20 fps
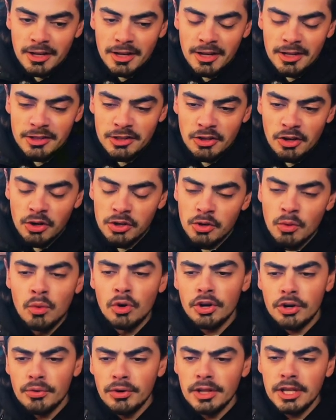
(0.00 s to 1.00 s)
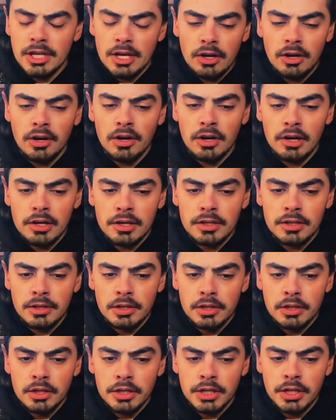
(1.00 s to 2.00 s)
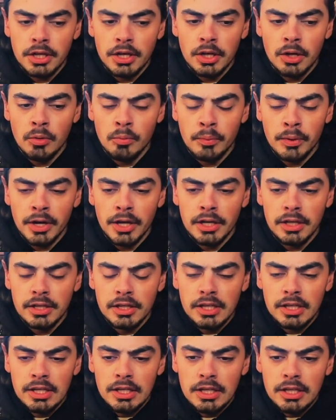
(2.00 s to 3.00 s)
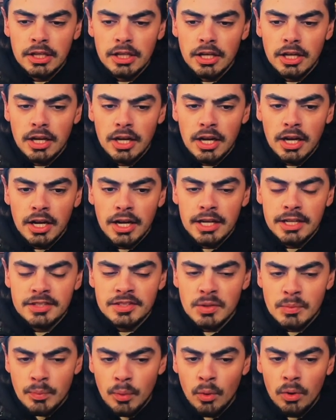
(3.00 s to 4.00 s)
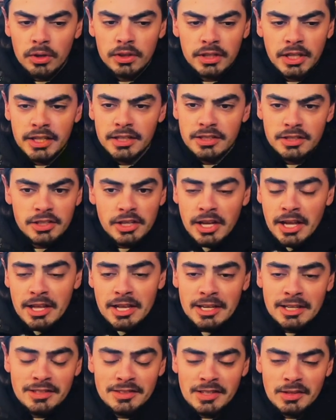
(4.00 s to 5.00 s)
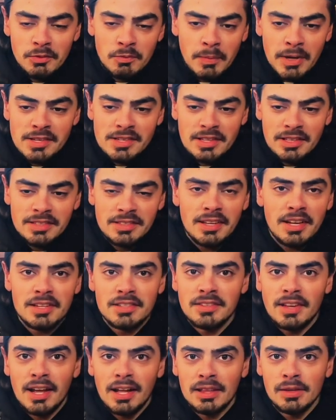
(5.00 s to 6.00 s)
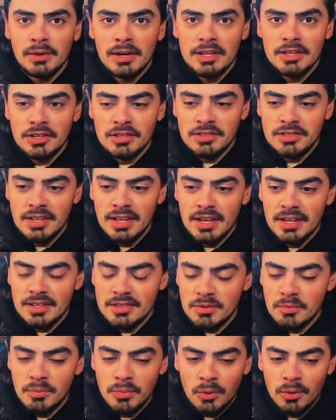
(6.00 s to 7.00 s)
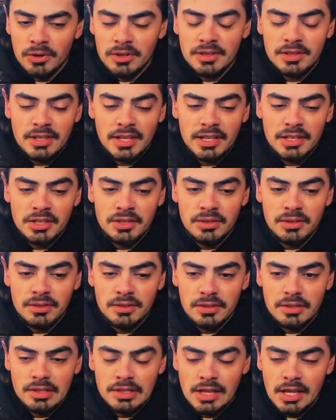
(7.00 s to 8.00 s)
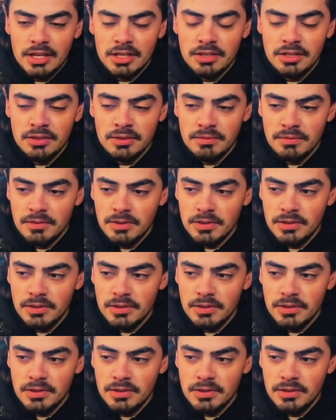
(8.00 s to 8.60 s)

you work really hard, but it's important that, and he basically said exactly what I just said. It's important that you